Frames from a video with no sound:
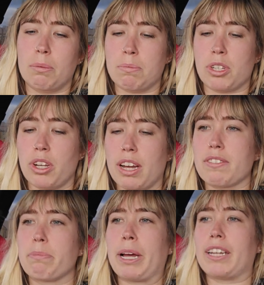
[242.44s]
So you have
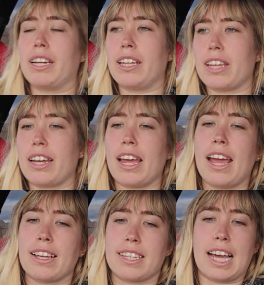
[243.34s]
to manually then
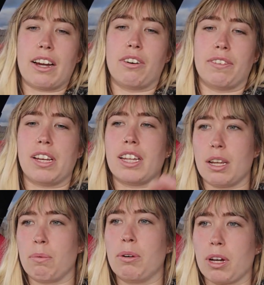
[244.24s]
exit out of it, and it
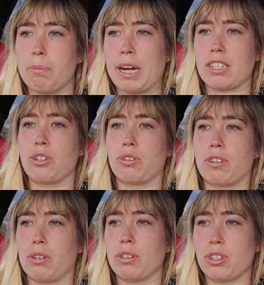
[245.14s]
will go back to
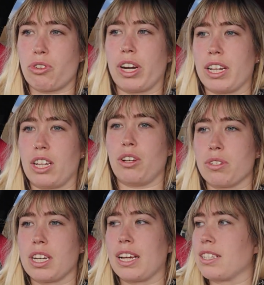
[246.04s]
your screen that you
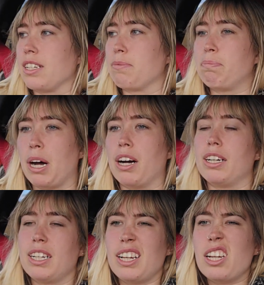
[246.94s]
selected. But
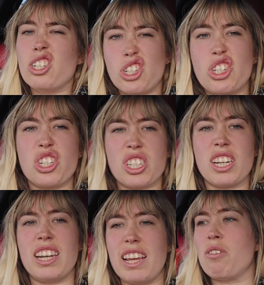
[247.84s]
it's just a
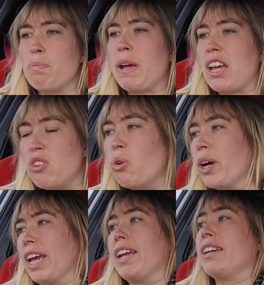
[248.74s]
little bit
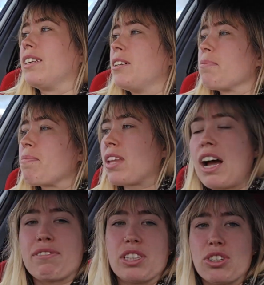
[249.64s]
annoying
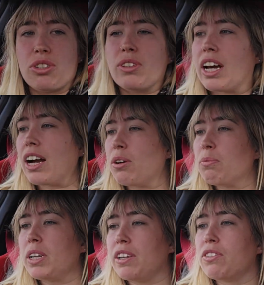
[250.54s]
having to do that
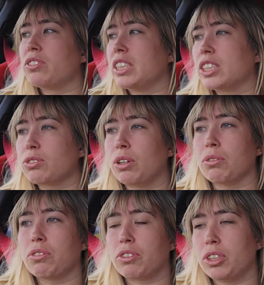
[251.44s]
when you've already
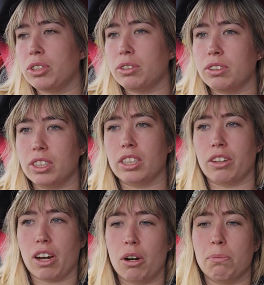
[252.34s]
scrolled through, you know,
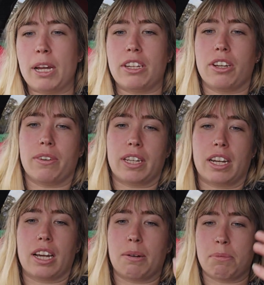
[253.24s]
the whole menu, and then
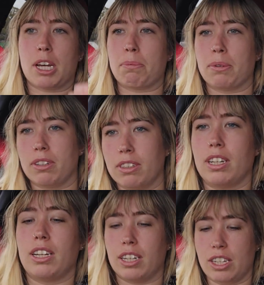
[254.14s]
it comes up,
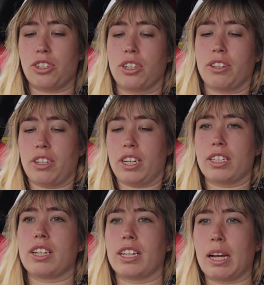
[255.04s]
and unless you know that you need
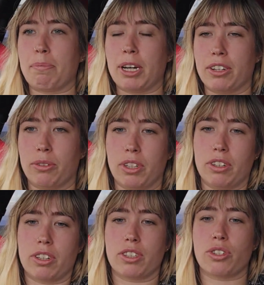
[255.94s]
to click that button or you
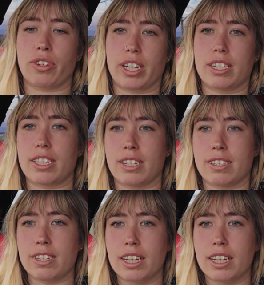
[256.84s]
look at the screen that says